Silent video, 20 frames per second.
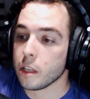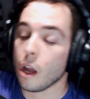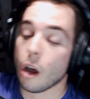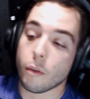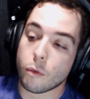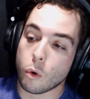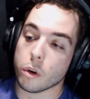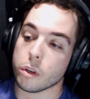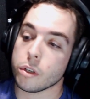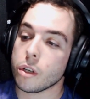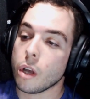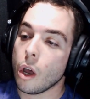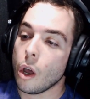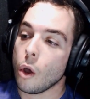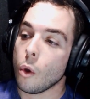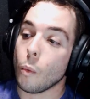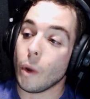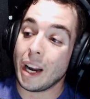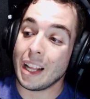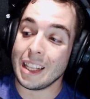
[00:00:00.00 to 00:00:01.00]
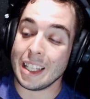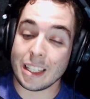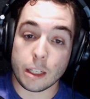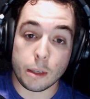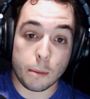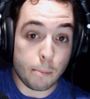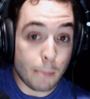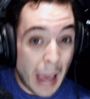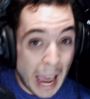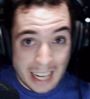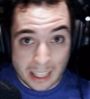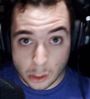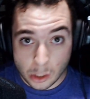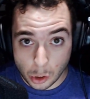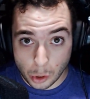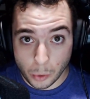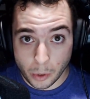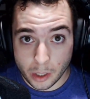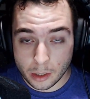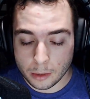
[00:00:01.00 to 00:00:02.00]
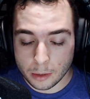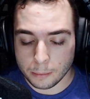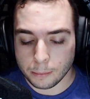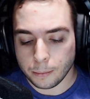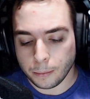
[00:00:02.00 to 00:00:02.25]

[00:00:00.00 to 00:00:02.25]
Now, of course, when I listen back to it,